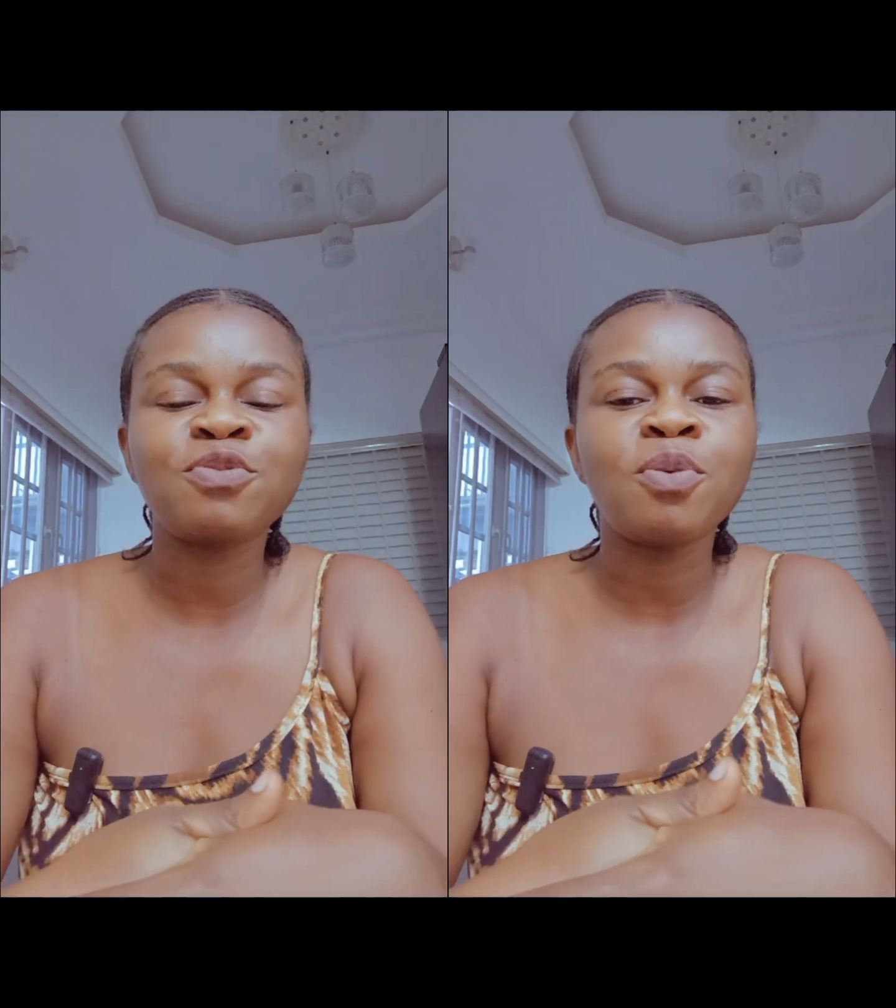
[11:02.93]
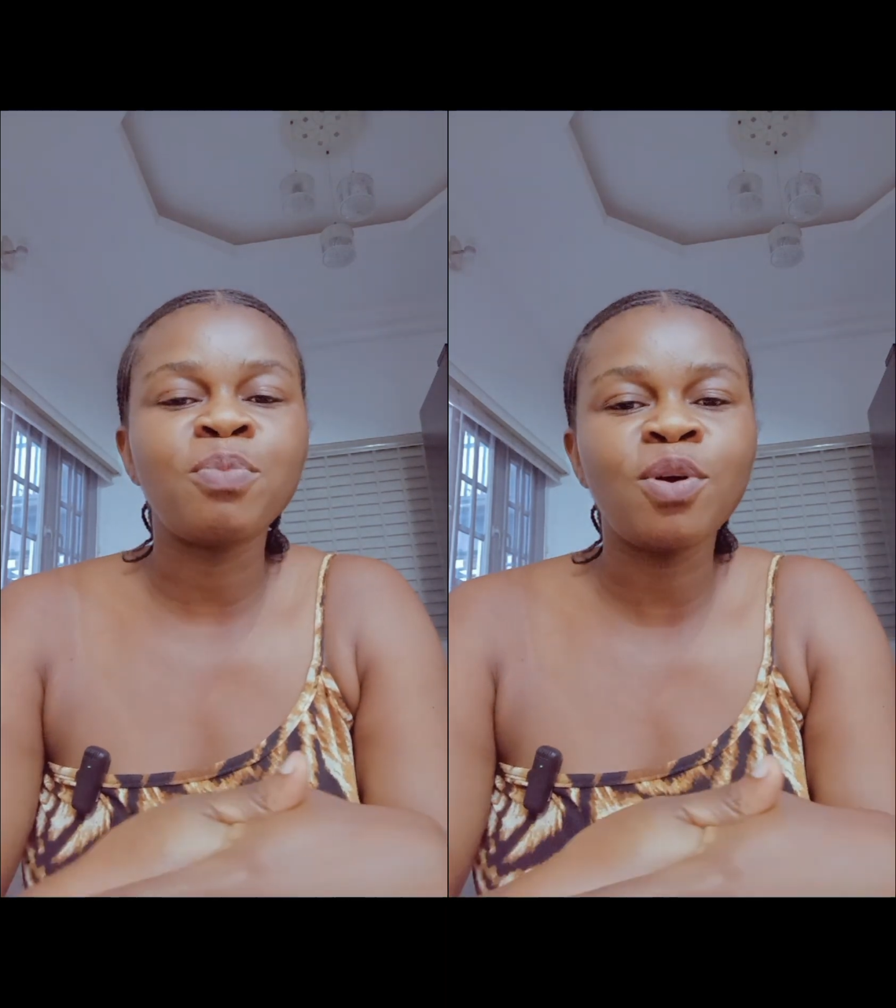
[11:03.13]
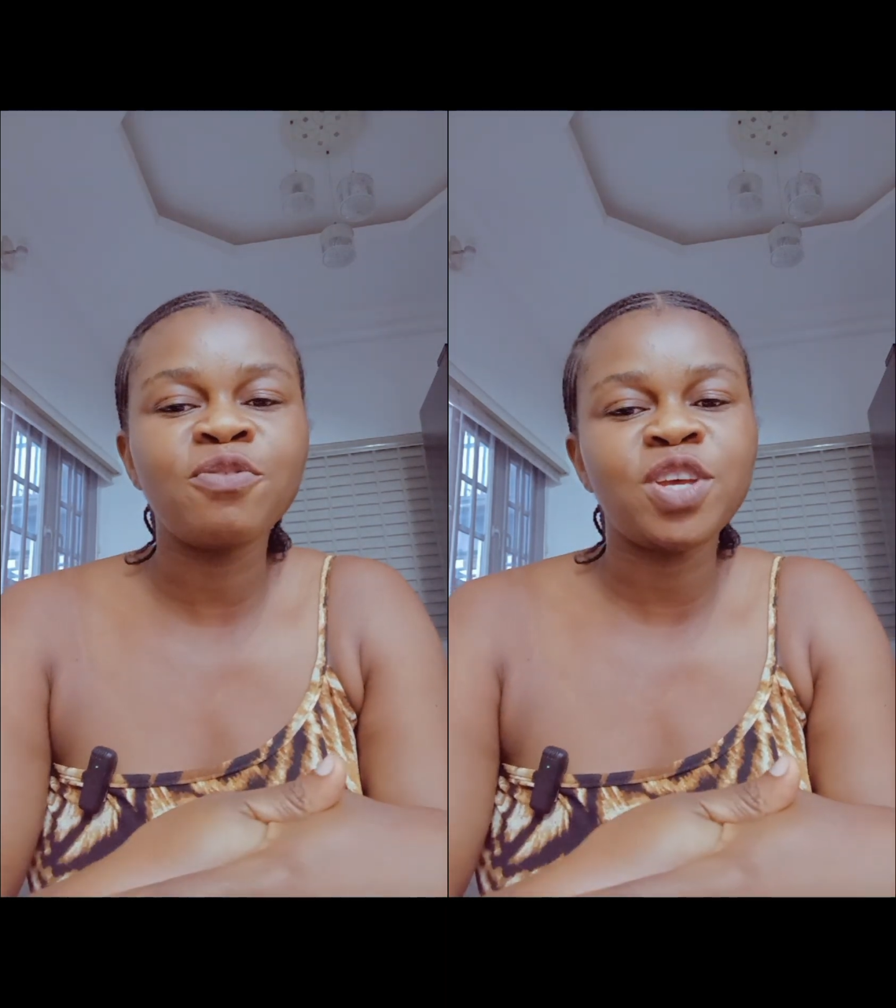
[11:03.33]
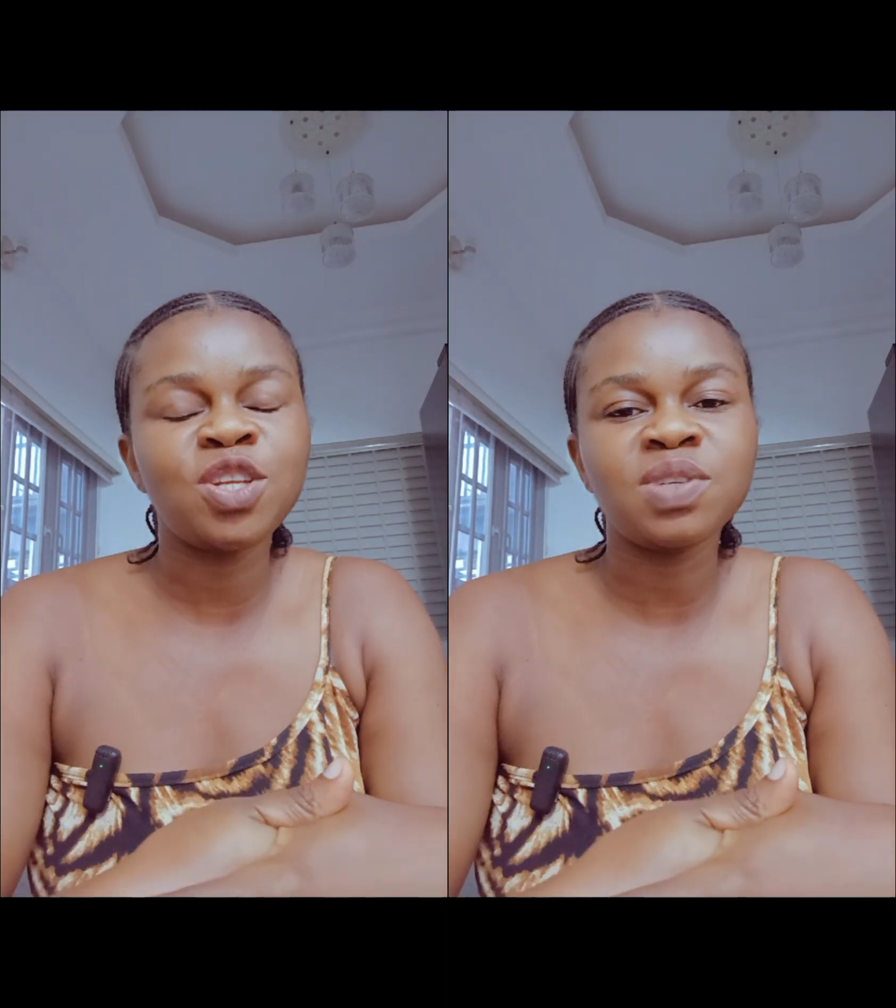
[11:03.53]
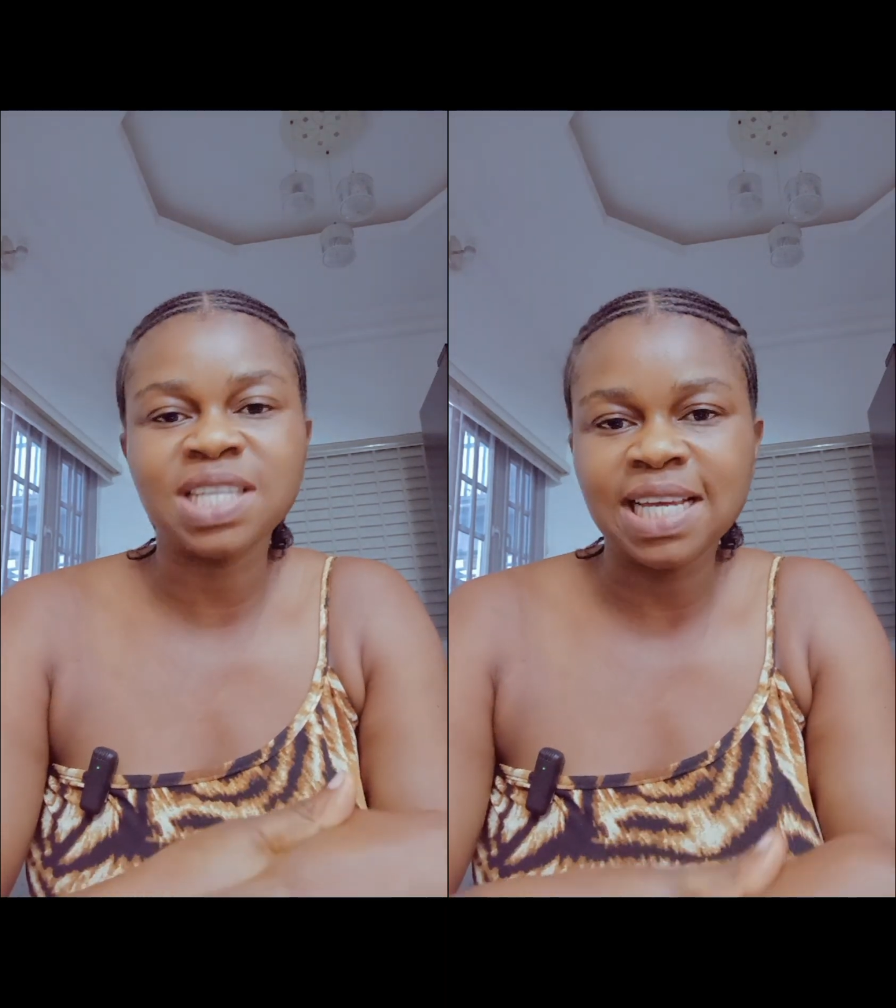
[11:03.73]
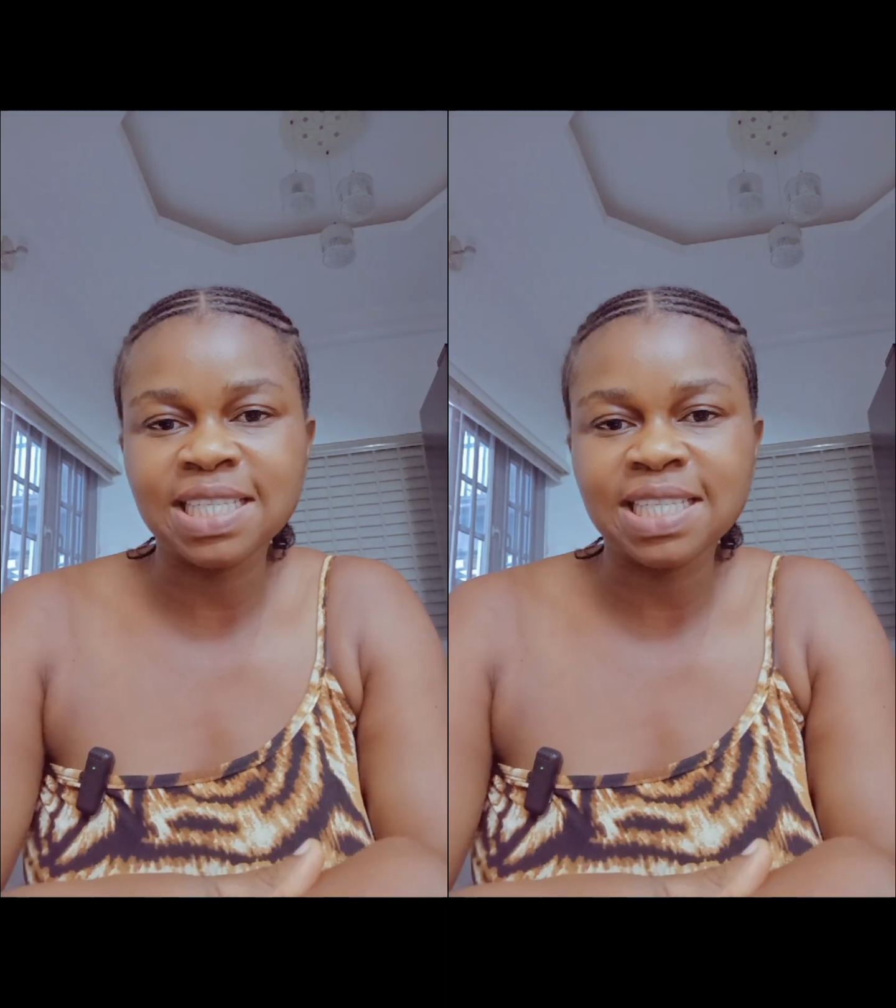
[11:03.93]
for more videos like